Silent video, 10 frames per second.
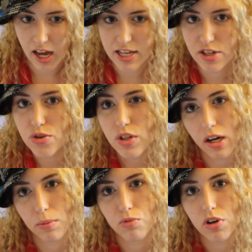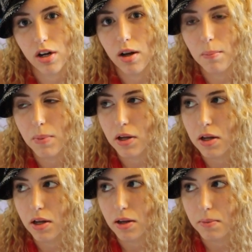I do come from
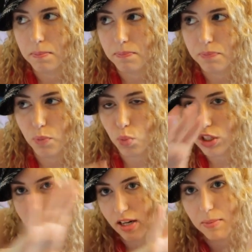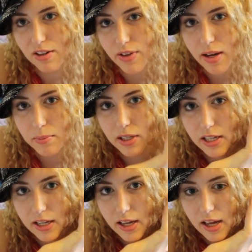one side of my
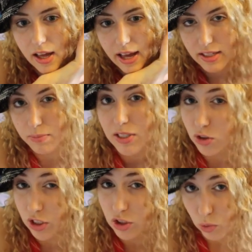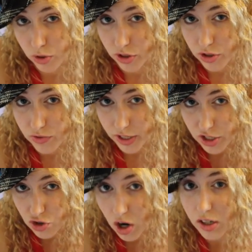family has mental disorders
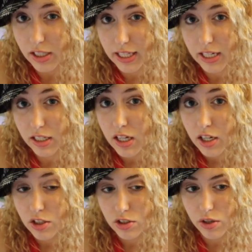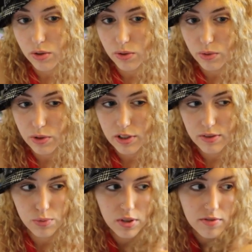very strongly in it. So
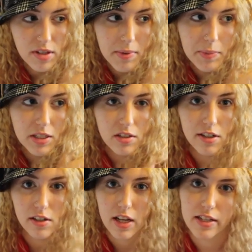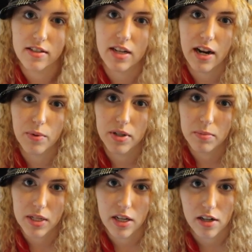if one of them had been sterilized, then I
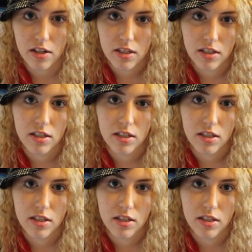wouldn't be here.